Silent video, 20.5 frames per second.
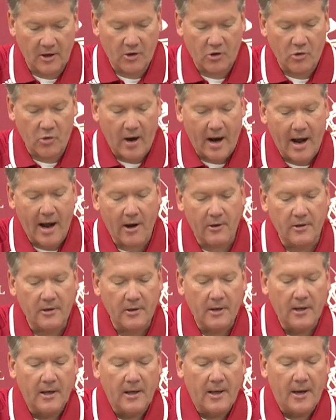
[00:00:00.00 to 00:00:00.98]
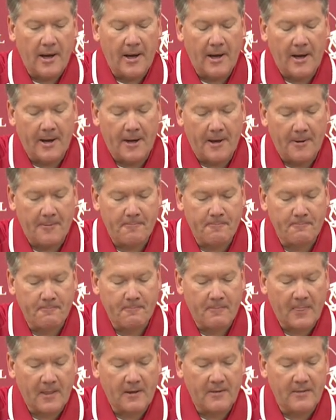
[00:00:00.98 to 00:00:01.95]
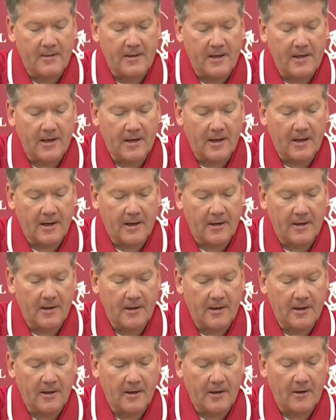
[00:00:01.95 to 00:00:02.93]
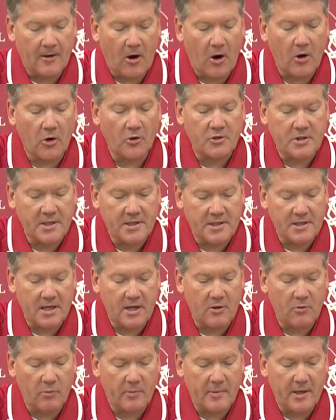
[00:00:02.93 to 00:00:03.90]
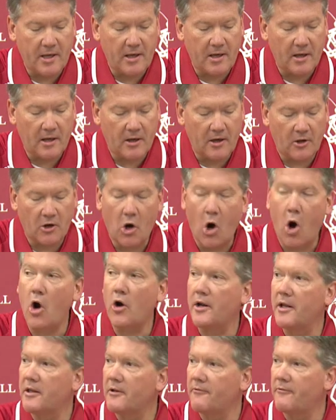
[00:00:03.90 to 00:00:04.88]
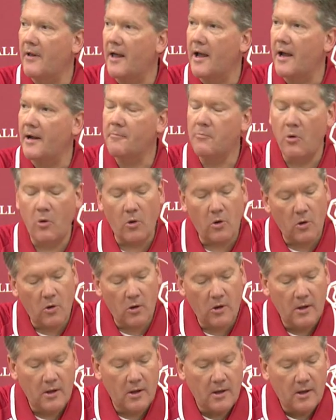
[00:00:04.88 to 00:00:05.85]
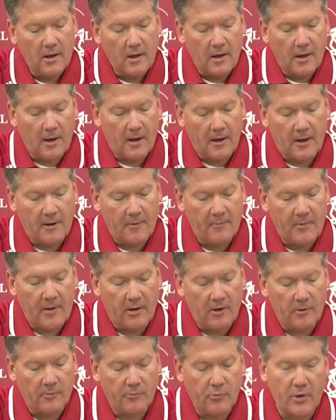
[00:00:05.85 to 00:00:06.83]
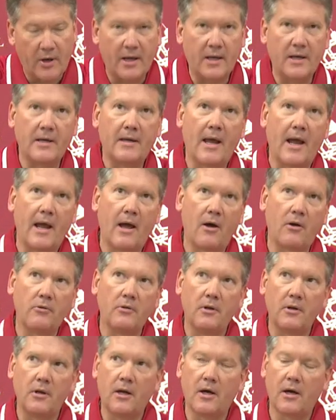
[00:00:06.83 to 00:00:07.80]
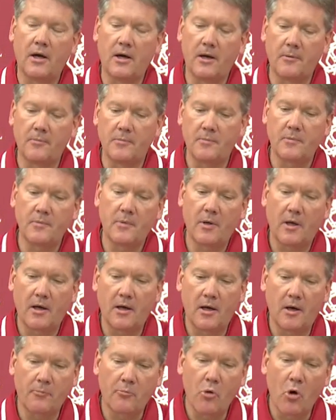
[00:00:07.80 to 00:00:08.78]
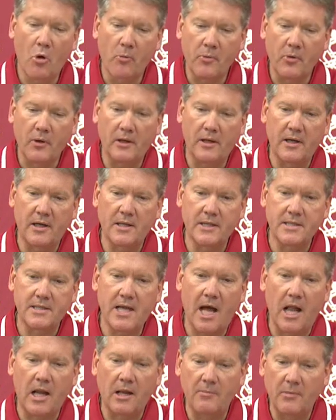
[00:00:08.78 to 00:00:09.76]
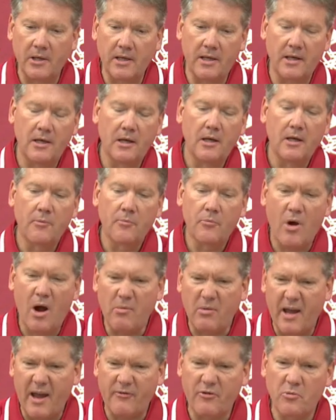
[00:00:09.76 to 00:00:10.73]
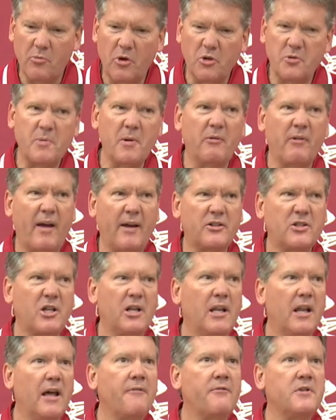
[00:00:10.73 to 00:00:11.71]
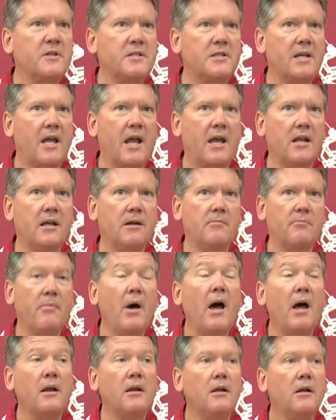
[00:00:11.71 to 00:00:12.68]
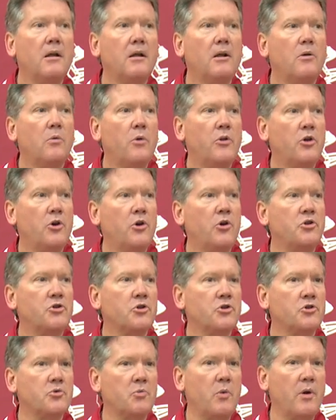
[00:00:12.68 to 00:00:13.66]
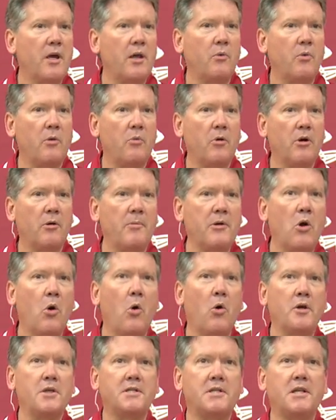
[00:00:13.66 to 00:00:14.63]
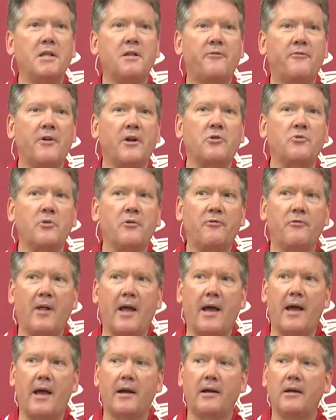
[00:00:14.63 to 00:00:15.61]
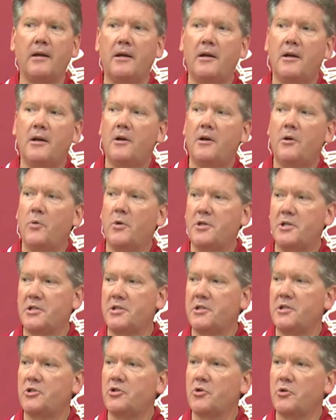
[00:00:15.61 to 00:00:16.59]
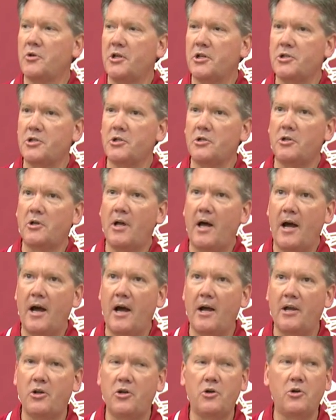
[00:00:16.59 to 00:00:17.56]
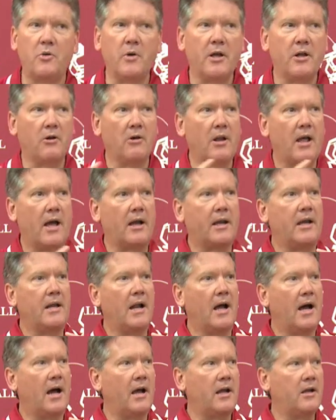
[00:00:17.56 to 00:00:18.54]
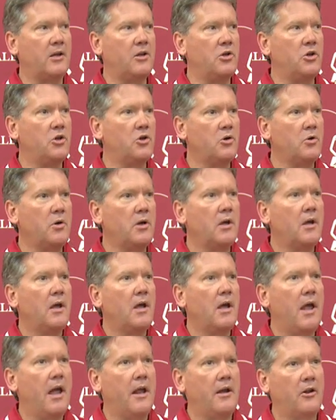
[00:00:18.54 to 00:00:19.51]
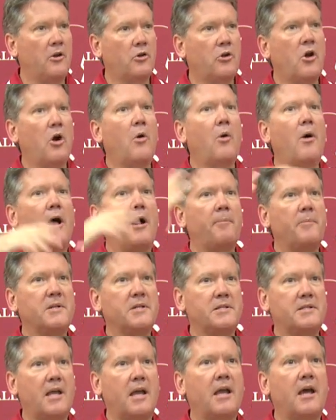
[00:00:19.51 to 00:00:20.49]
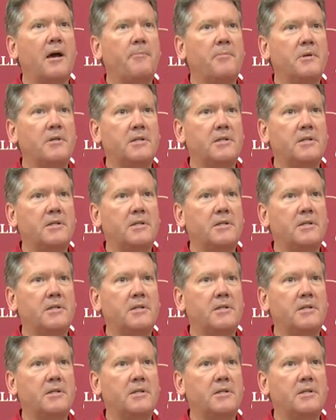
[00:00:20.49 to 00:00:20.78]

crowd. The ROTC will be guarding the flagpole. They'll bring it down appropriately and solemnly, probably after most people actually left the stadium. But when the Hoosiers win, we will be hoisting the victory flag, which is the traditional IU interlocking I and U, and it'll go up and stay up